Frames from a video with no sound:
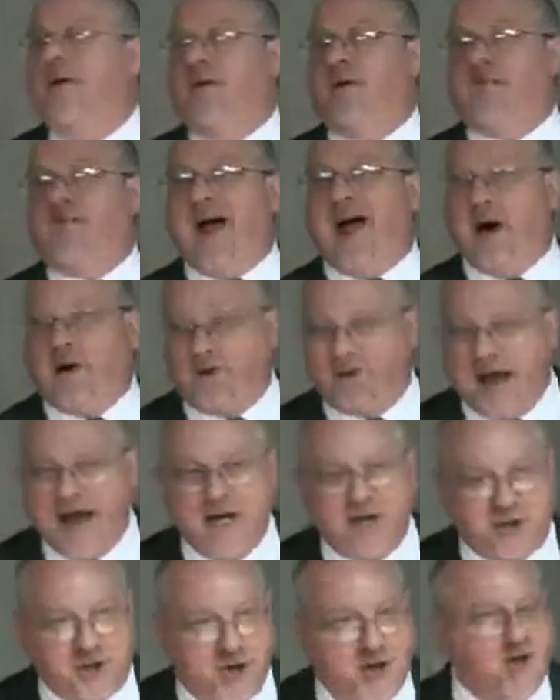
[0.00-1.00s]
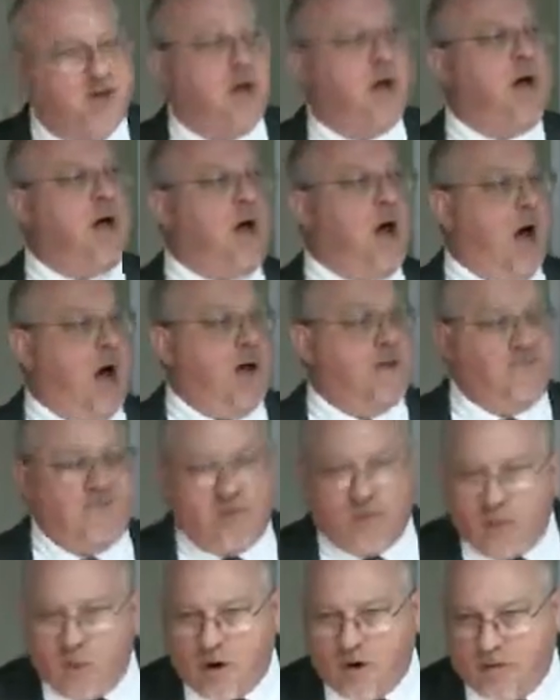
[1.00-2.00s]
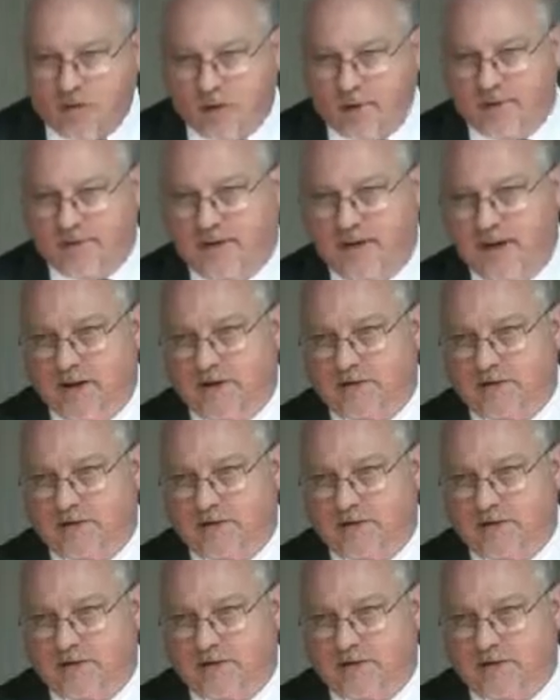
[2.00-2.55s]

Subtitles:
the foundation of the world.